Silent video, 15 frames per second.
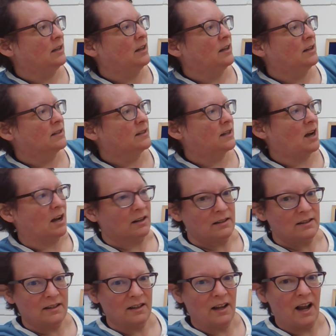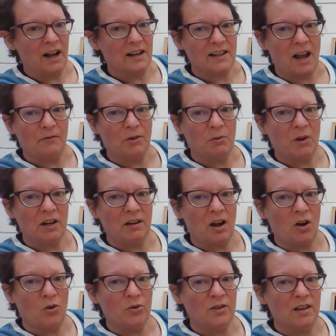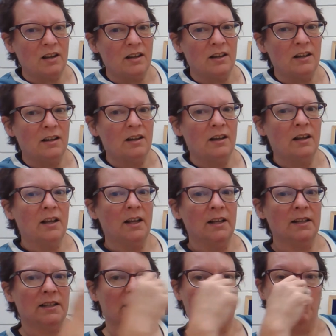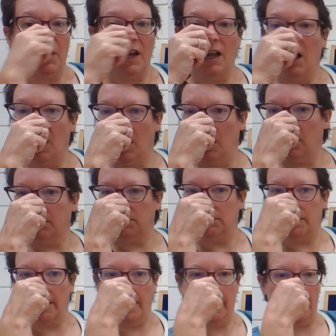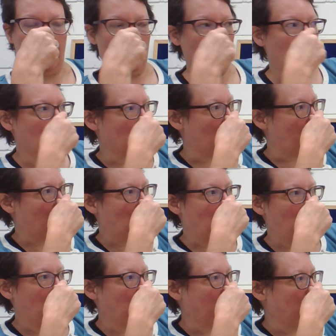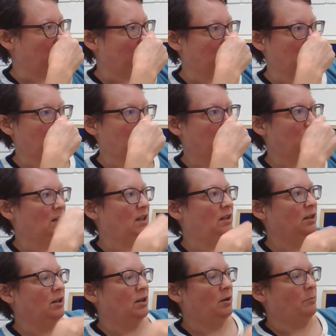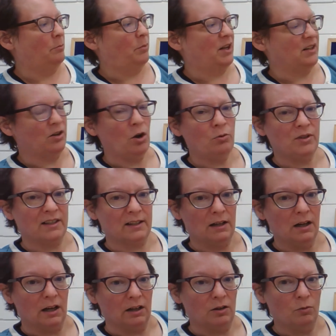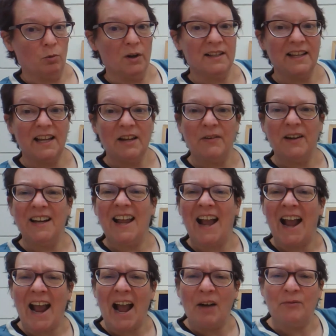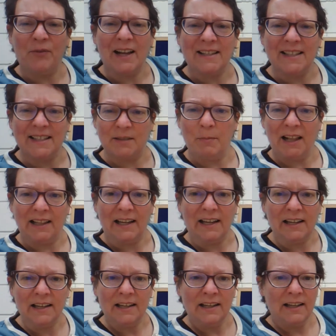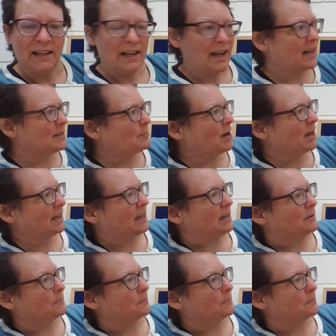Skunks, as everyone knows, smell terrible. But no skunk was even half as smelly as Mucky.